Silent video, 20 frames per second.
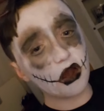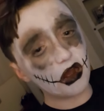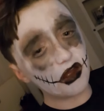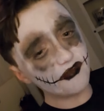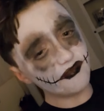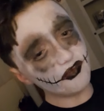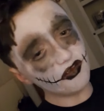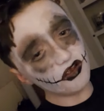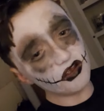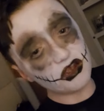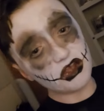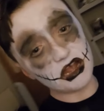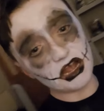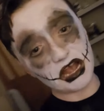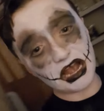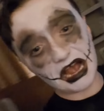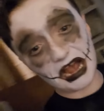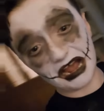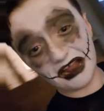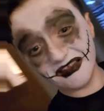it
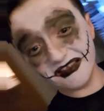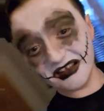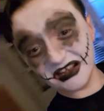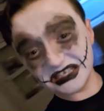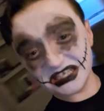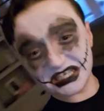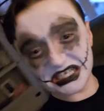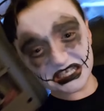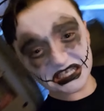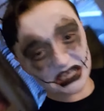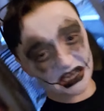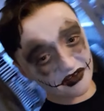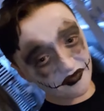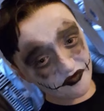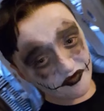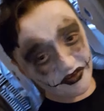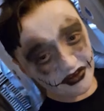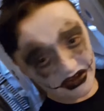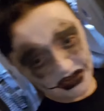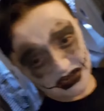had like
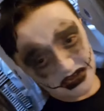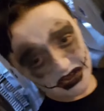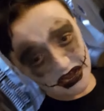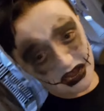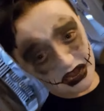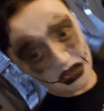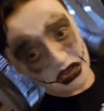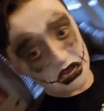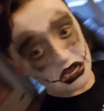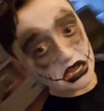shitty